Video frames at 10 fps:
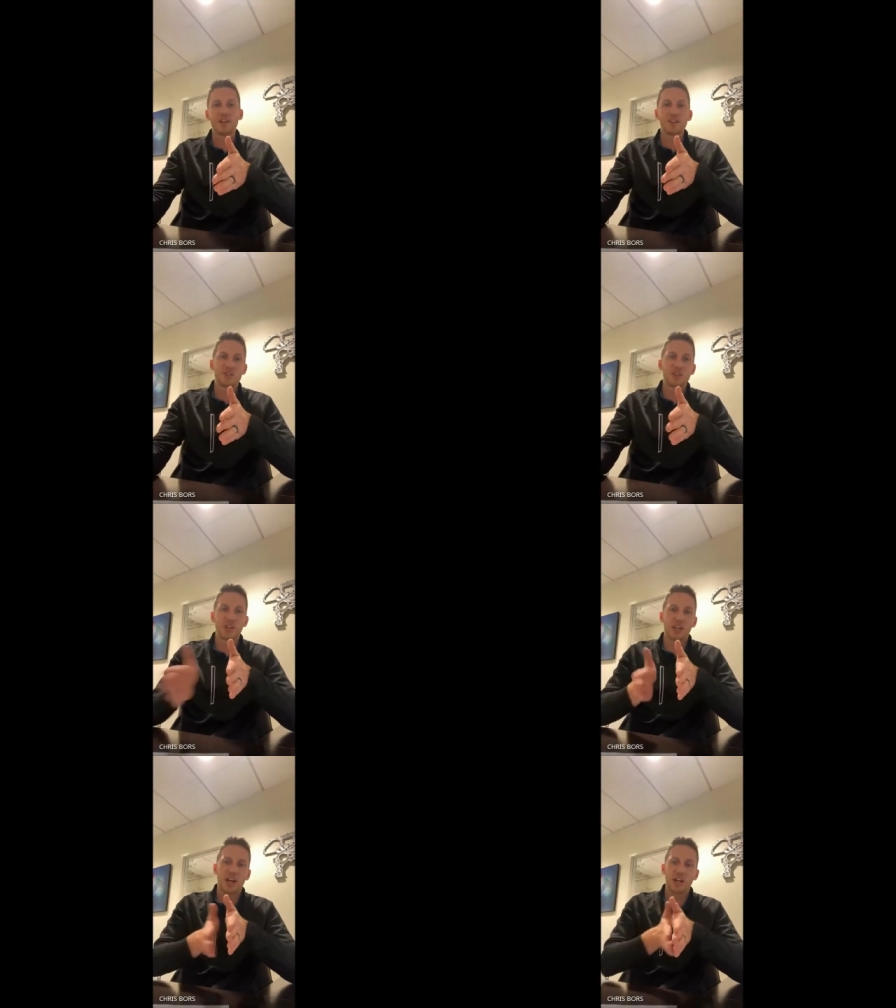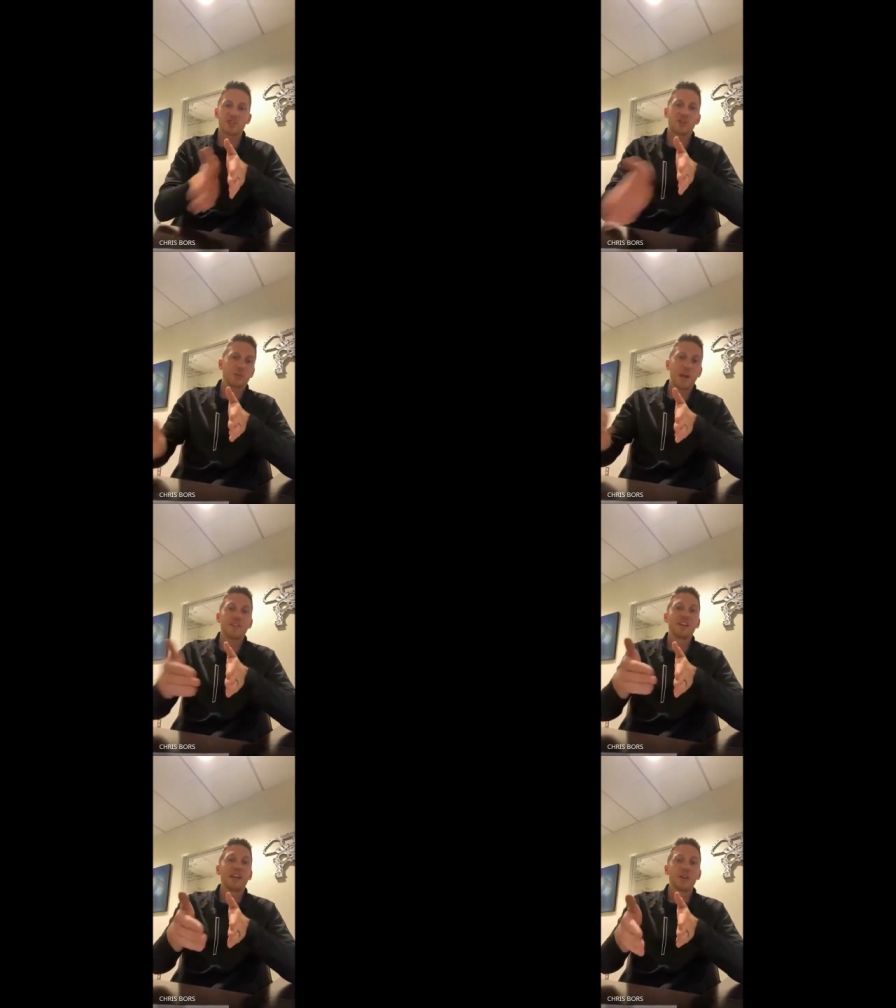so that you can kind of
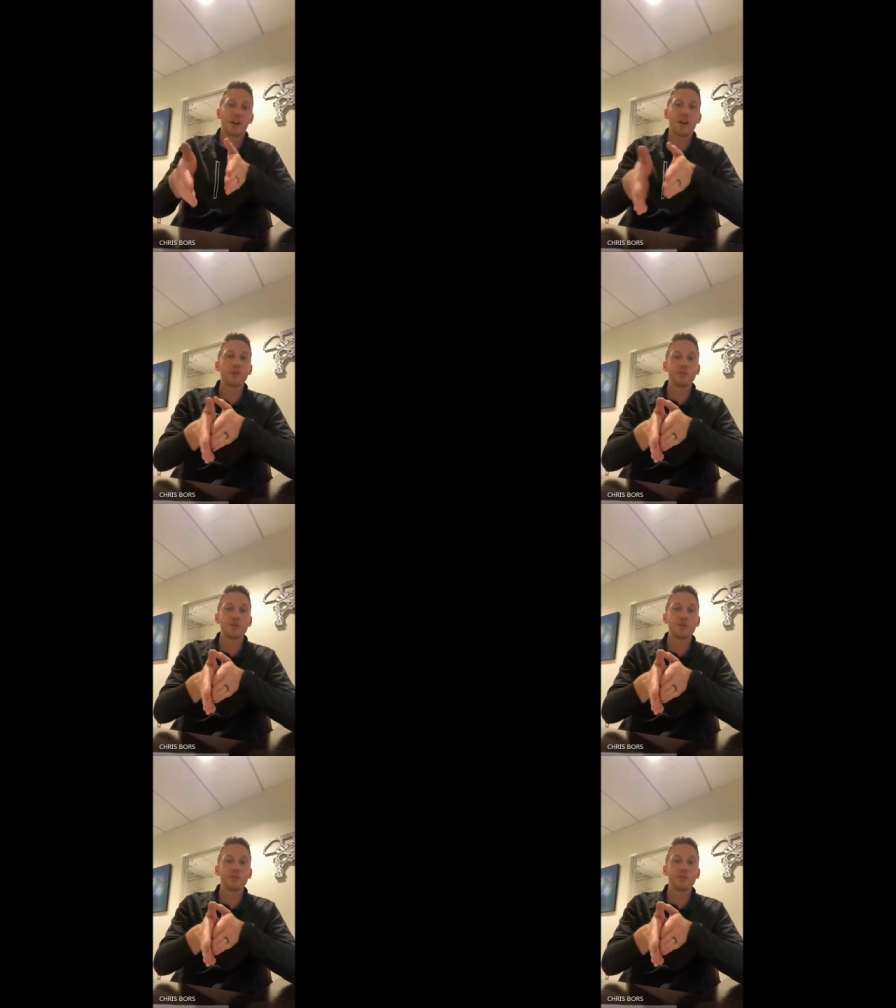circumnavigate around those